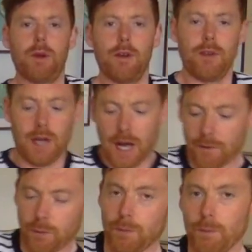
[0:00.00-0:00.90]
if you
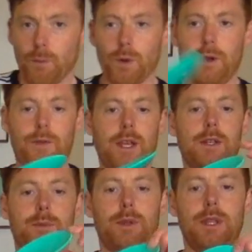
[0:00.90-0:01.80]
have one of these,
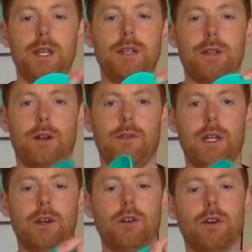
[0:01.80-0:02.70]
but these are
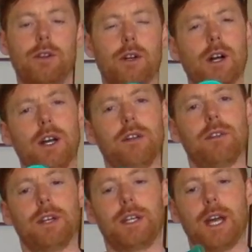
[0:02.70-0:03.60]
really good. They're kind of
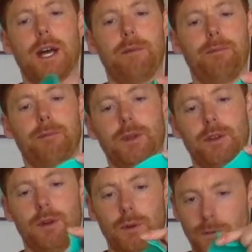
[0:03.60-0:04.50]
like I don't
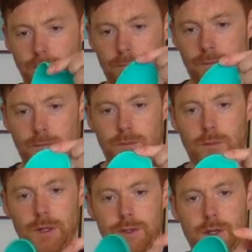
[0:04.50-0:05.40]
know
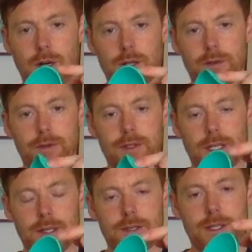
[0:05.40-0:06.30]
what it's called, if it's
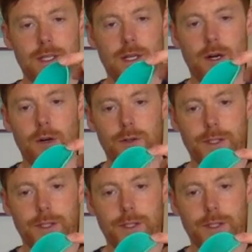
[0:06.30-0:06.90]
like a silicone